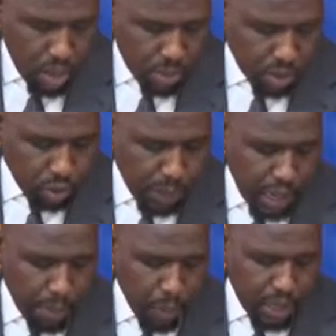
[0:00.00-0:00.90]
Mr.
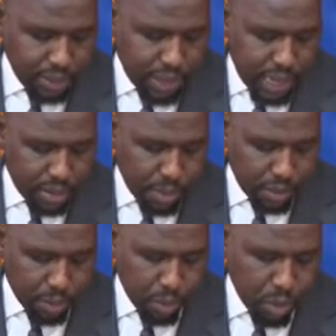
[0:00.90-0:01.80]
Speaker, police cells
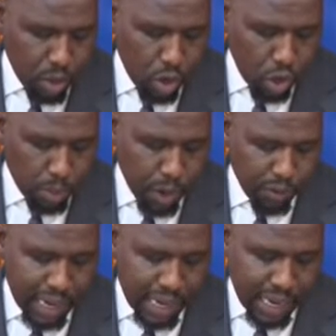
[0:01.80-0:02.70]
must not be
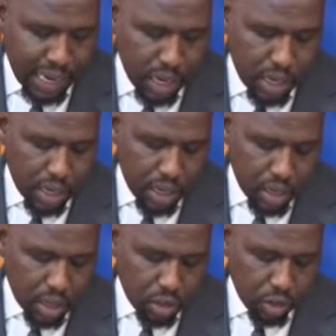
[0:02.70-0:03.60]
overcrowded.
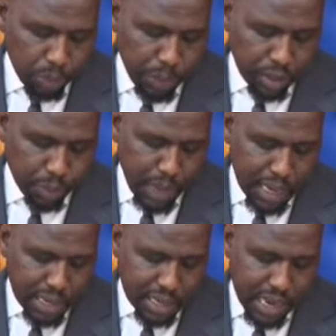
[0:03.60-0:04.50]
Space per
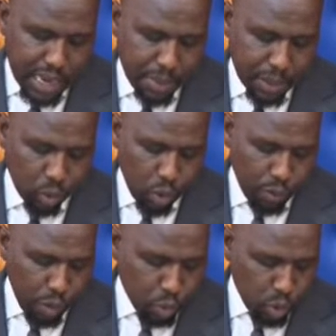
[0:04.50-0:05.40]
detainee must
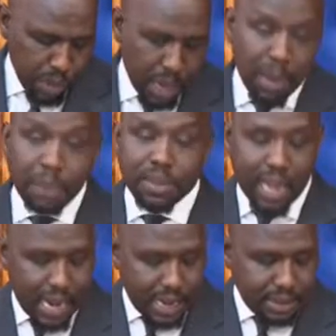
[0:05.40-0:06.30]
conform to minimum
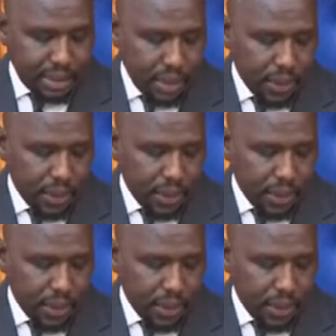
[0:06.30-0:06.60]
standards.